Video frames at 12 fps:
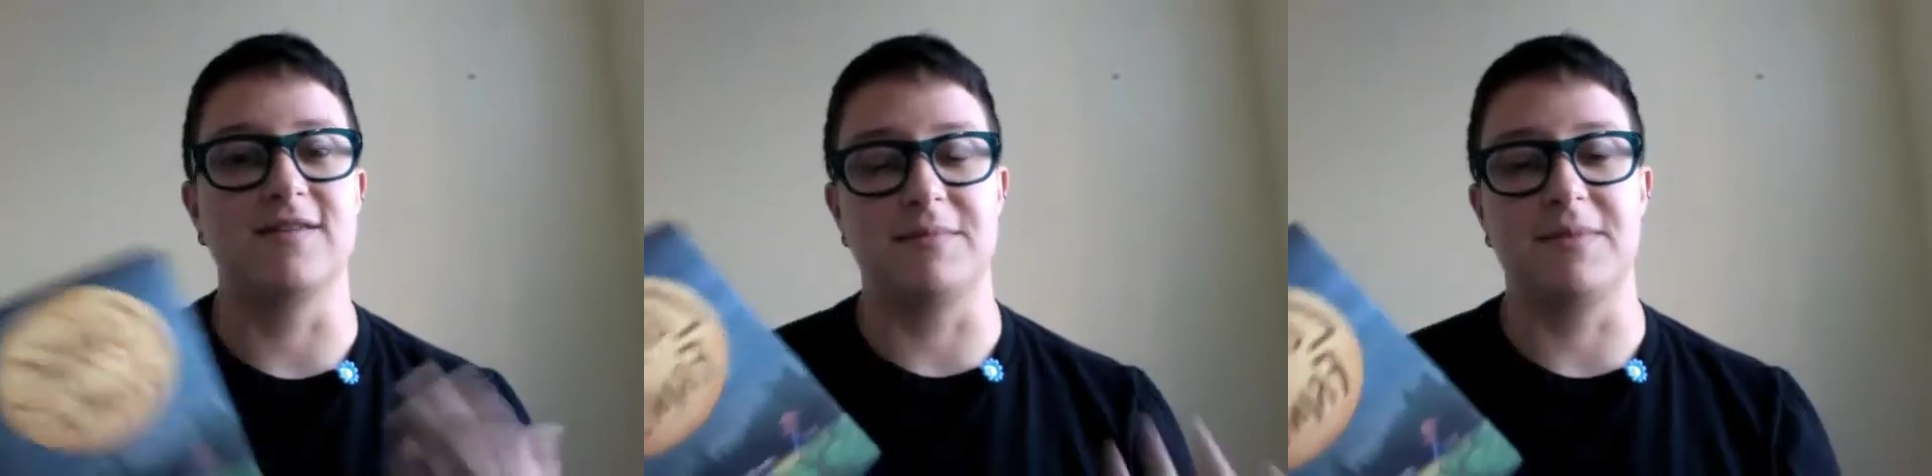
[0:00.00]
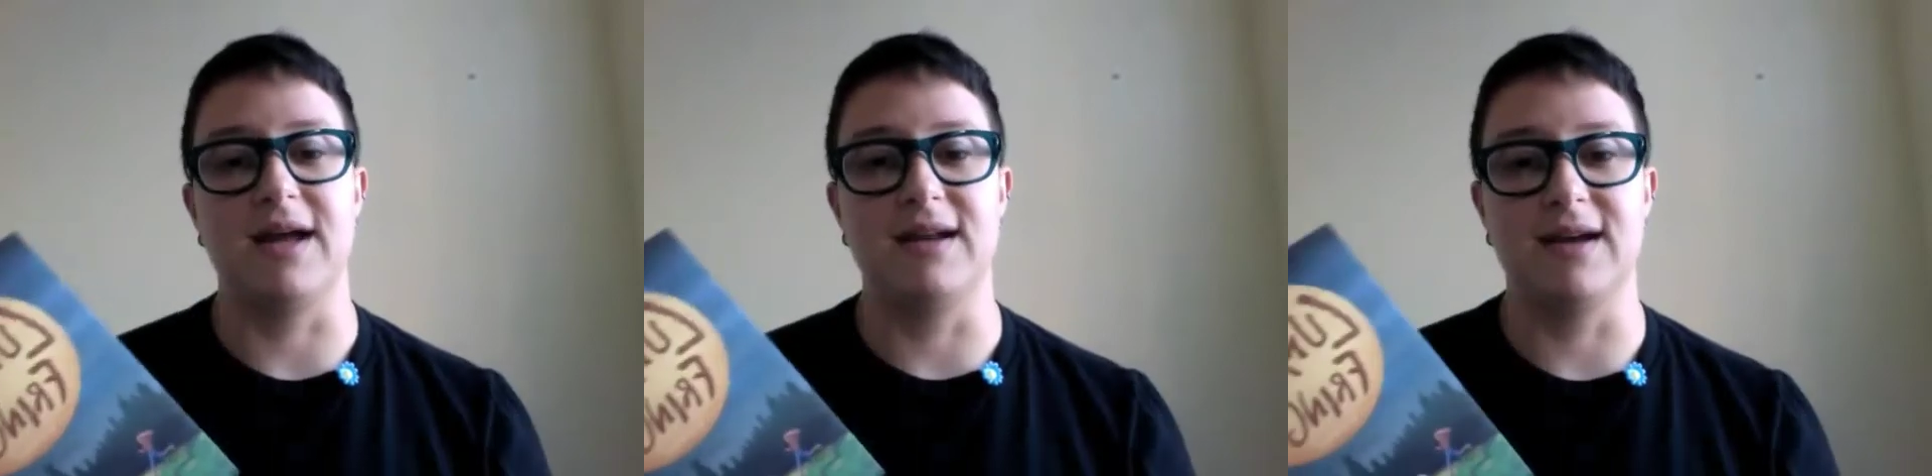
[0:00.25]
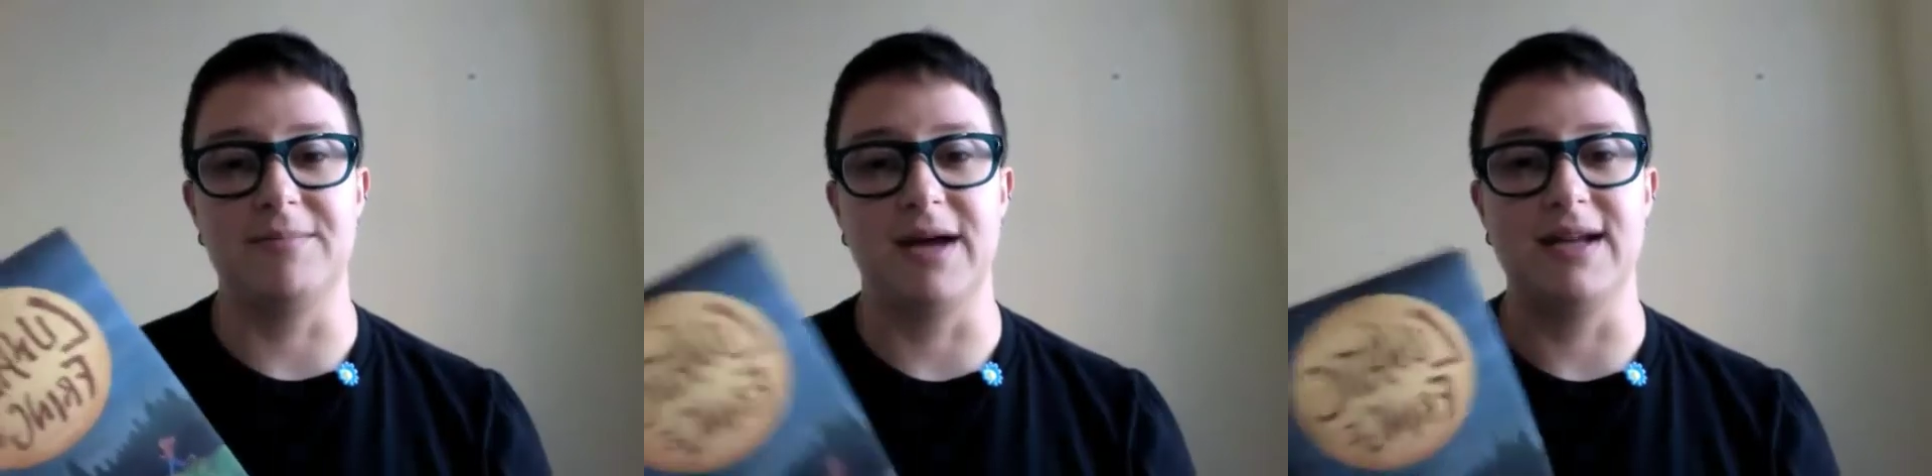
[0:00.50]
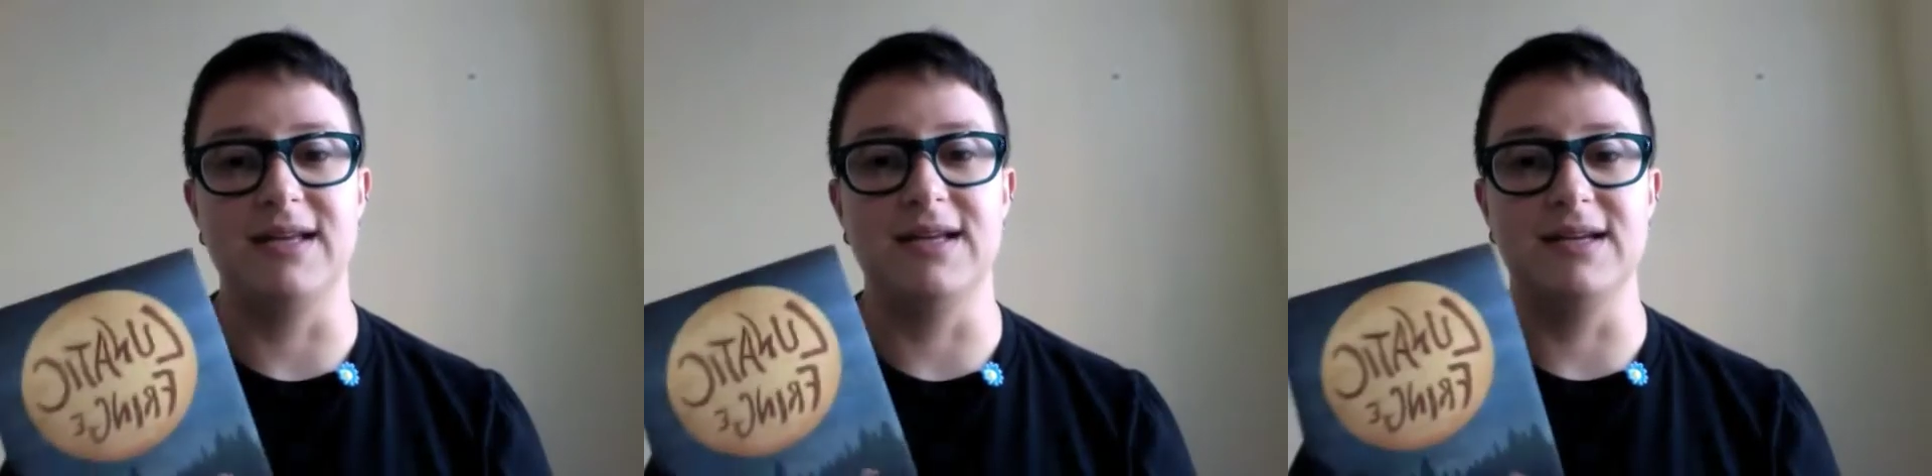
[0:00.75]
I'm not I'm
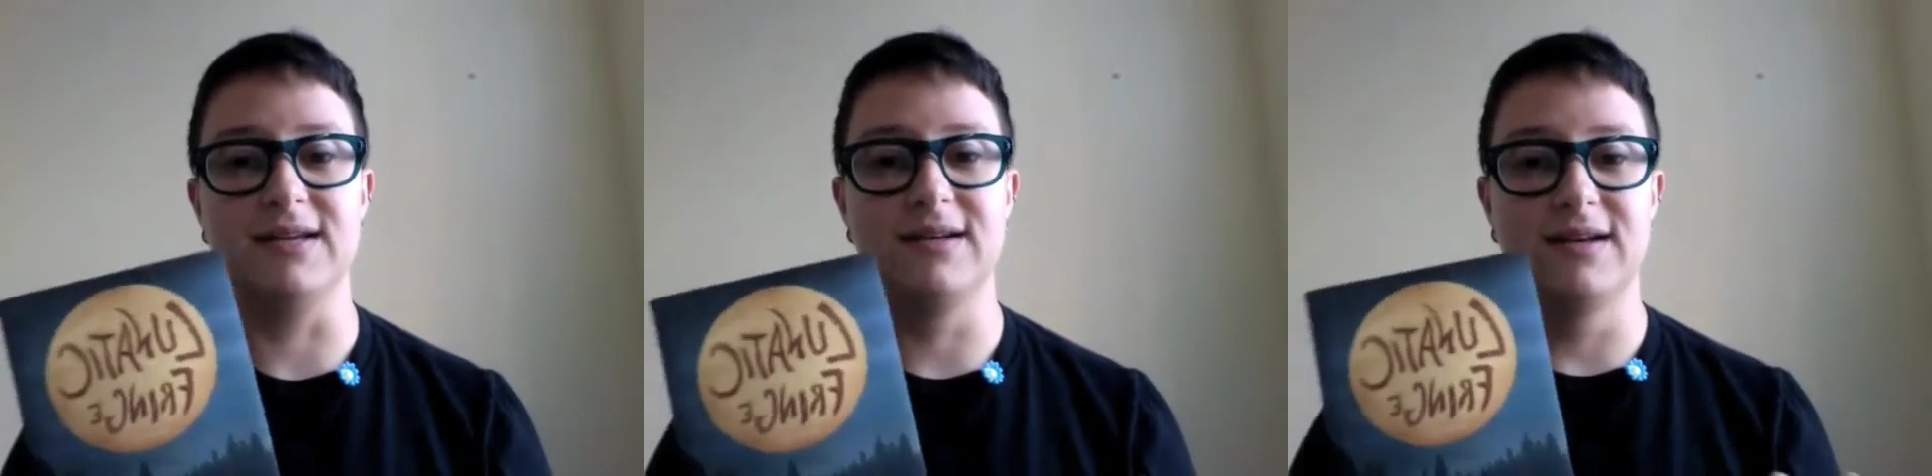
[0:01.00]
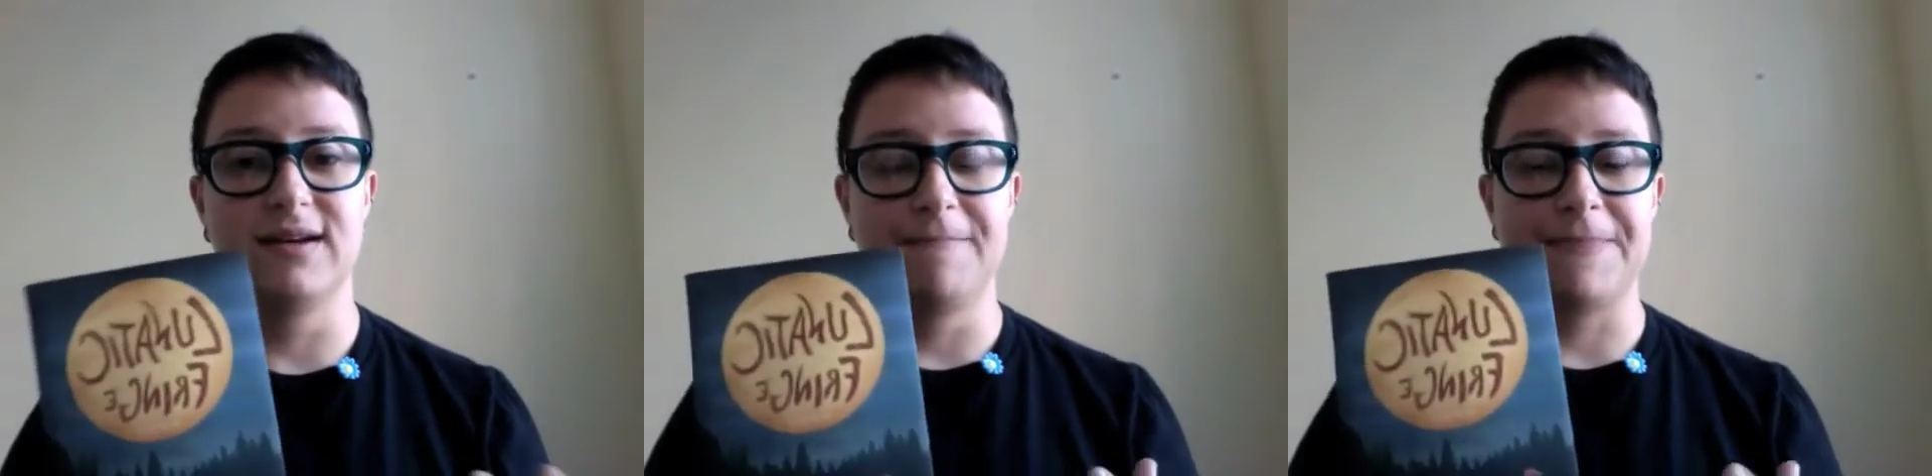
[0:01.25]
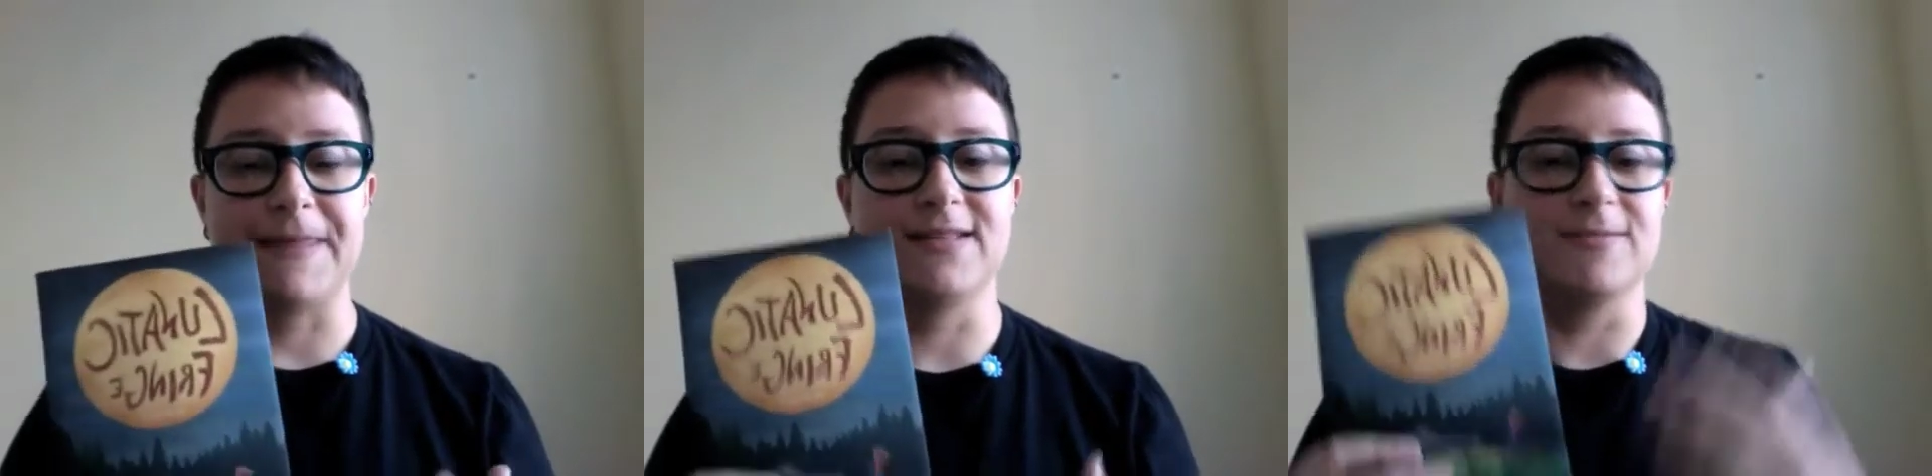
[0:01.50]
not in it as